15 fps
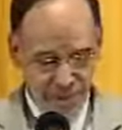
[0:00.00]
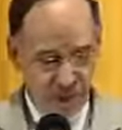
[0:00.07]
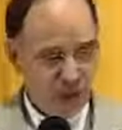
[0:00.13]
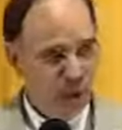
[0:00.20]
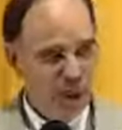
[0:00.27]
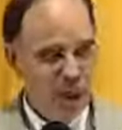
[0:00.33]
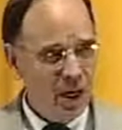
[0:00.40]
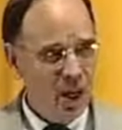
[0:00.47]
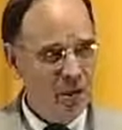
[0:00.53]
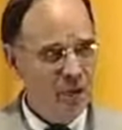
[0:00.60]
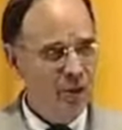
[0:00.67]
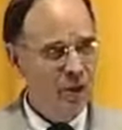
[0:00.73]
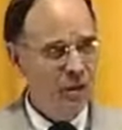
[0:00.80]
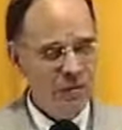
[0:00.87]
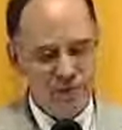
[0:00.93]
See, we can't
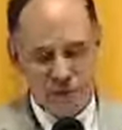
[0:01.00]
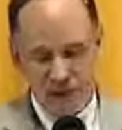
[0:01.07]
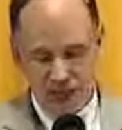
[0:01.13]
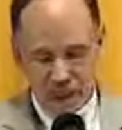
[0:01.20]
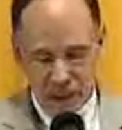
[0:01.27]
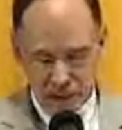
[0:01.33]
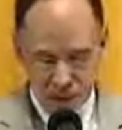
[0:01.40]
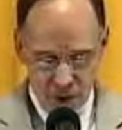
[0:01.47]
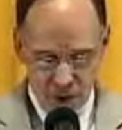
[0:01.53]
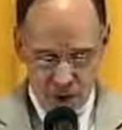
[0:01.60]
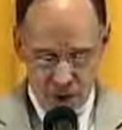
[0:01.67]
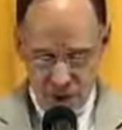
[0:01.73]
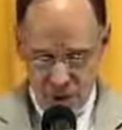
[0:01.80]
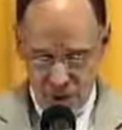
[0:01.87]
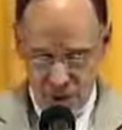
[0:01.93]
redefine these
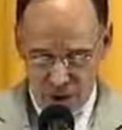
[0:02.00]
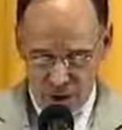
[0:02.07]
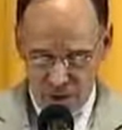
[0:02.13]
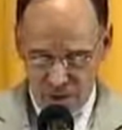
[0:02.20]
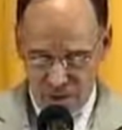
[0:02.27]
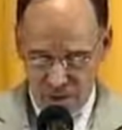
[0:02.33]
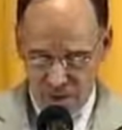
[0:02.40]
things.